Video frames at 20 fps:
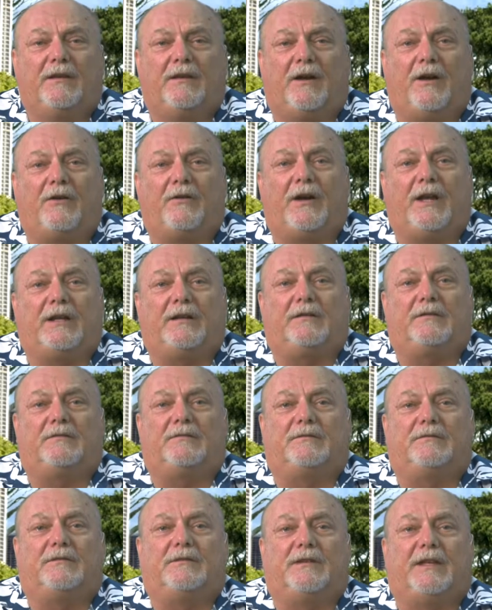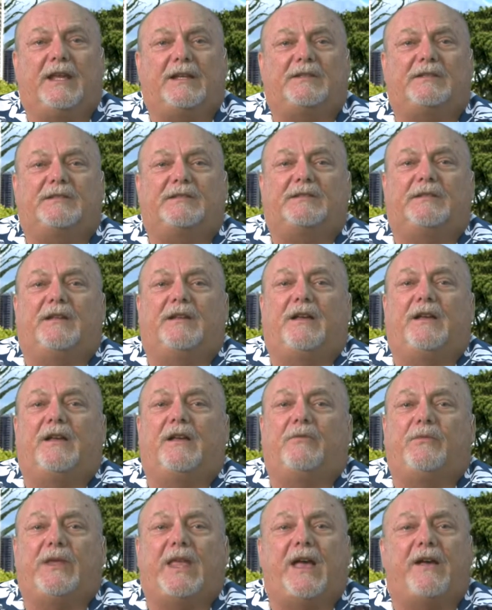All right, next
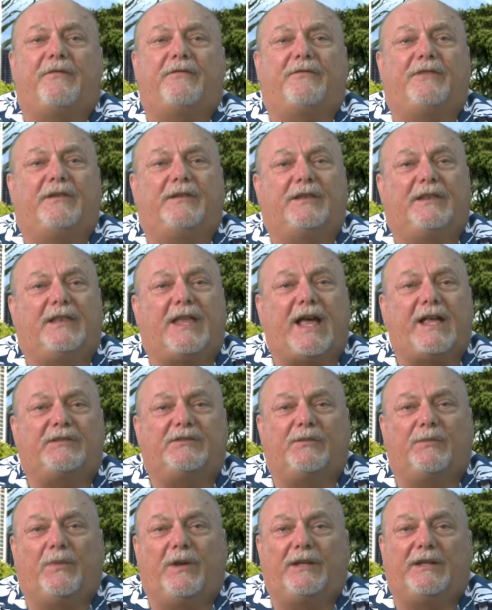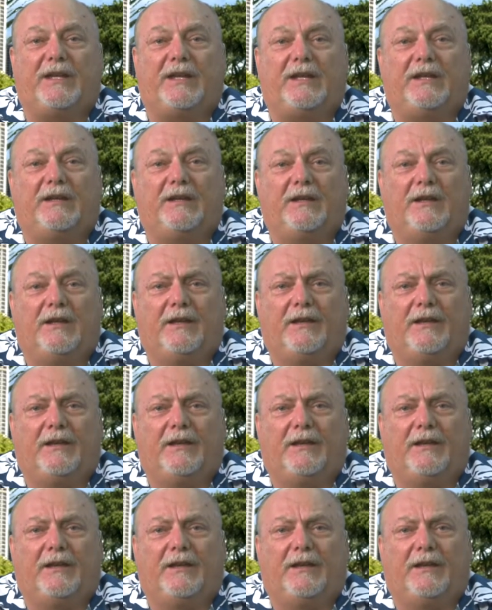we have last Monday,